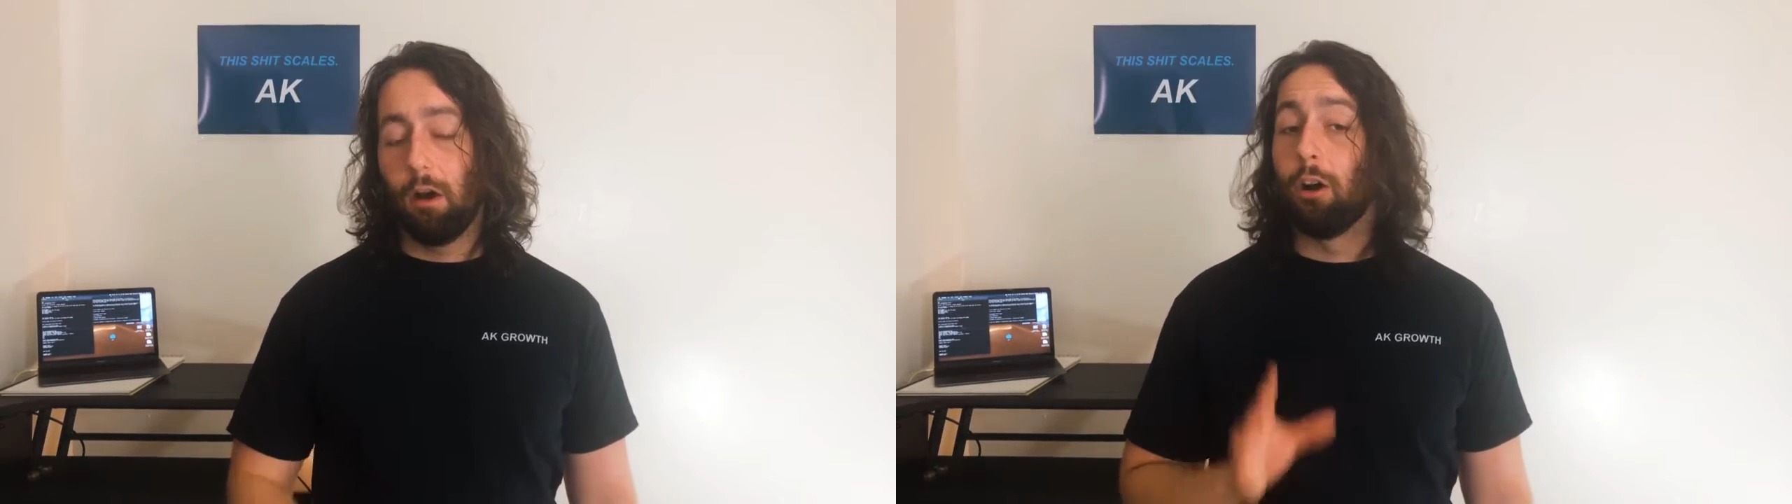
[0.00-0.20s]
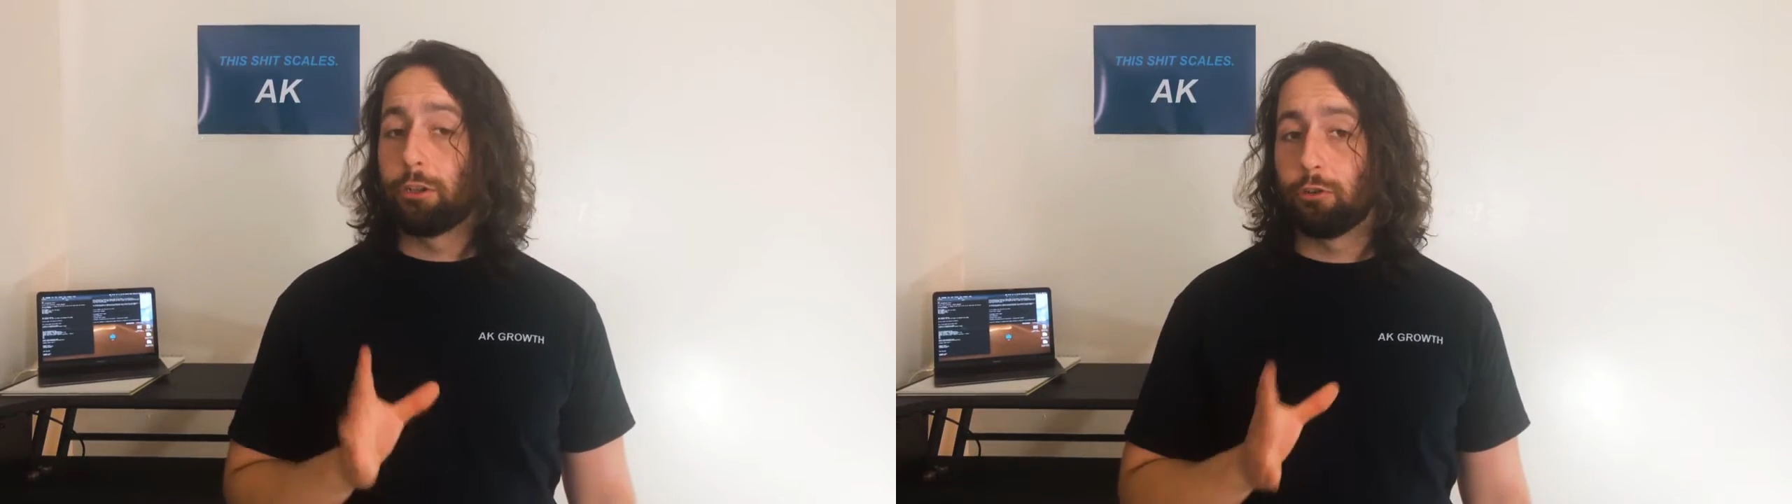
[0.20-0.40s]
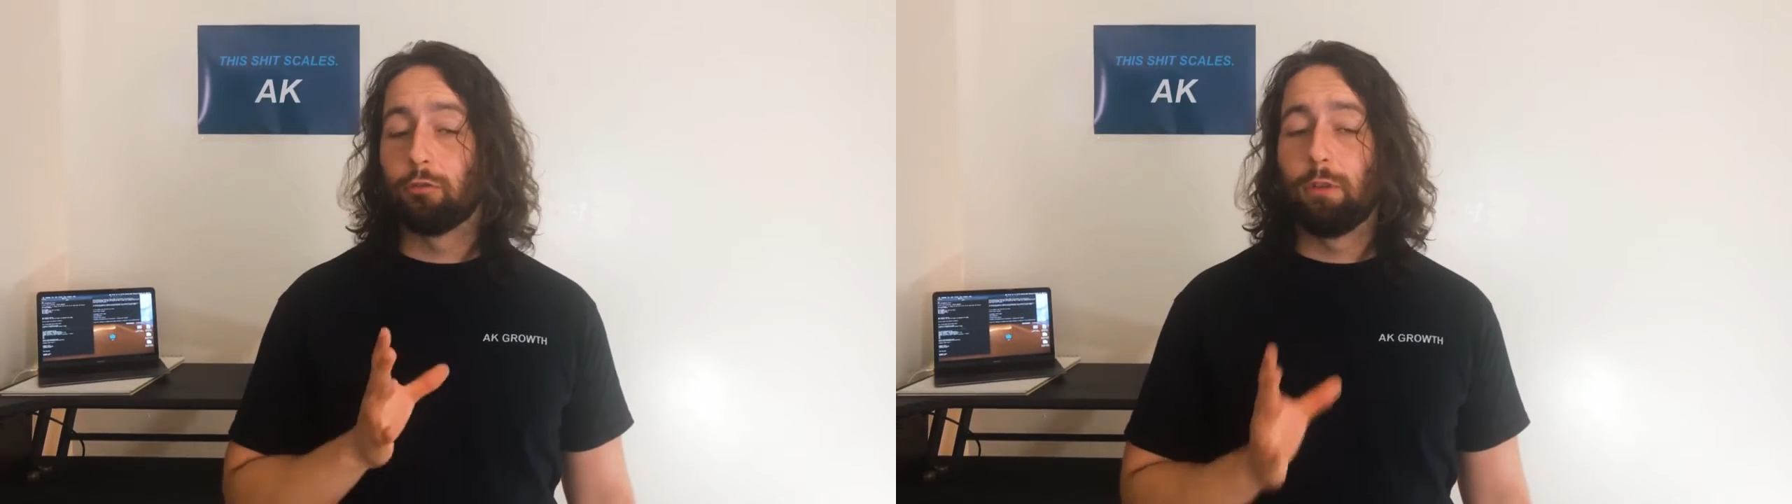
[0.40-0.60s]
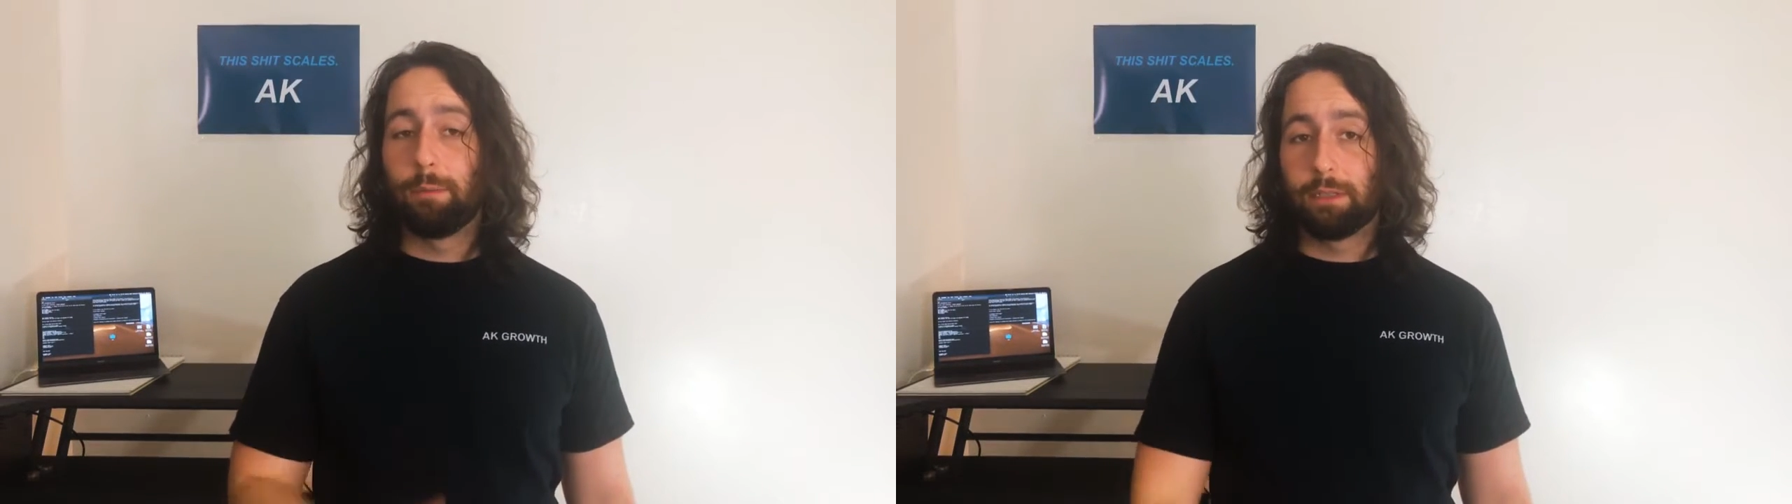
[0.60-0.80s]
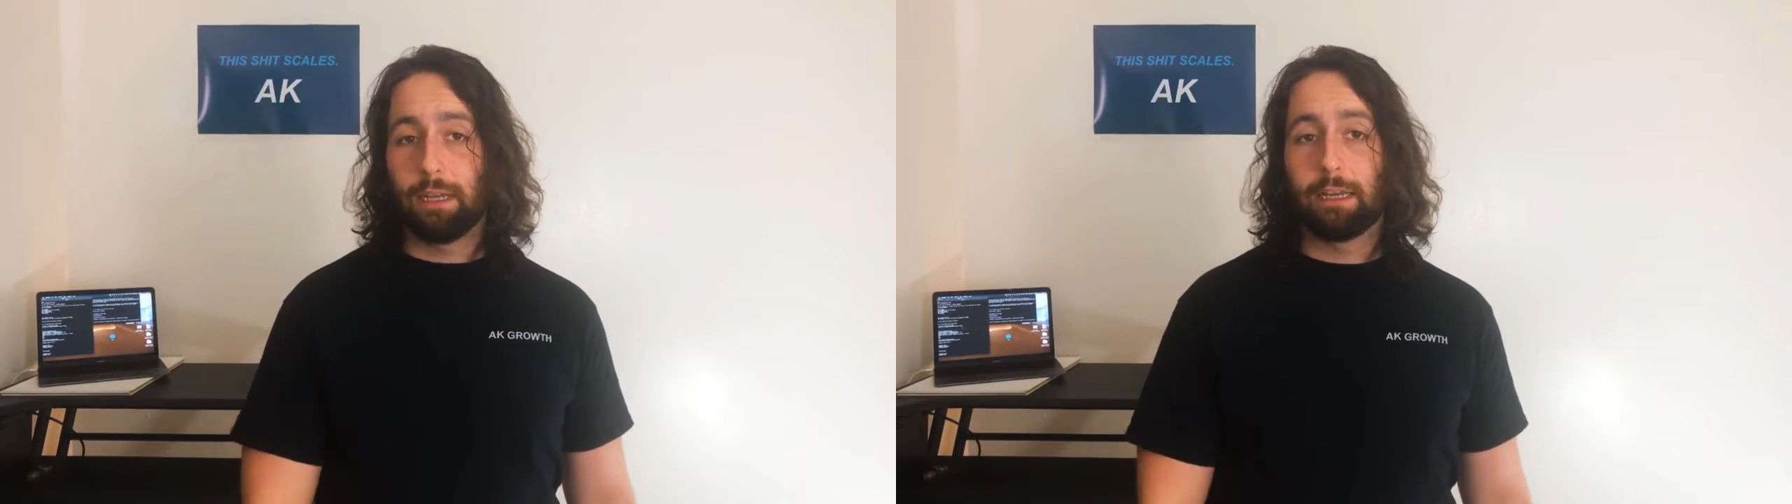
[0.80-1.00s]
on your
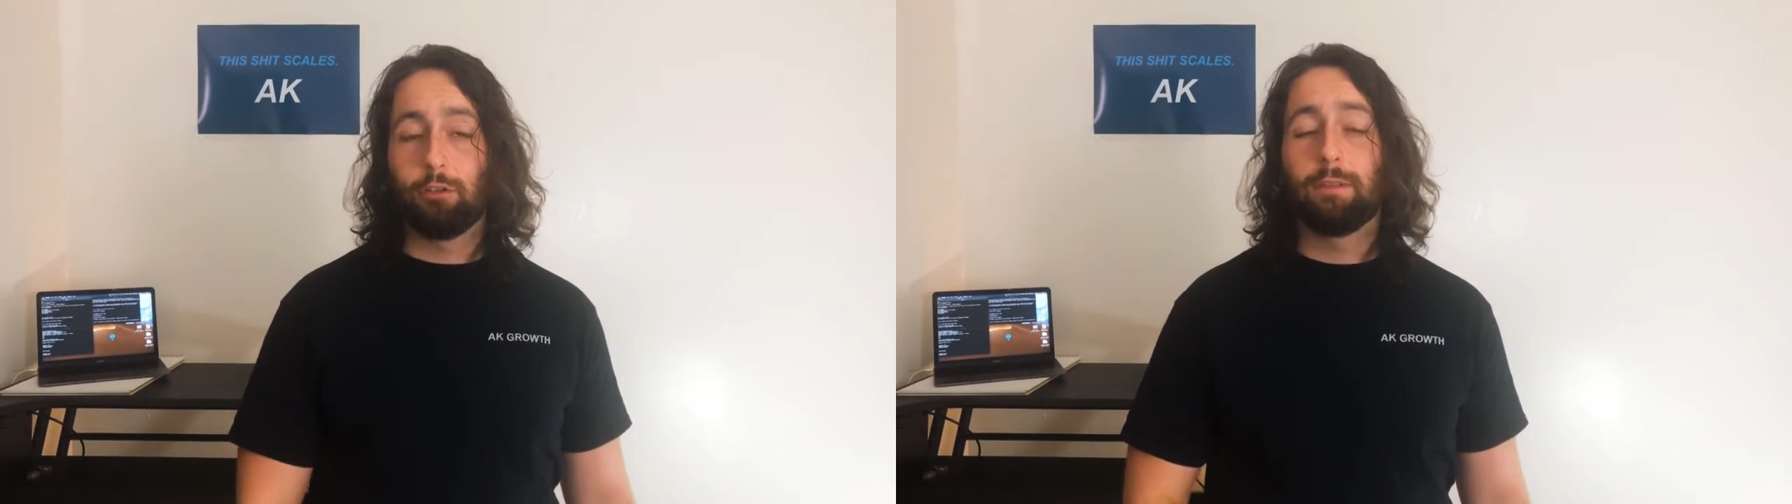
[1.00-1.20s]
website.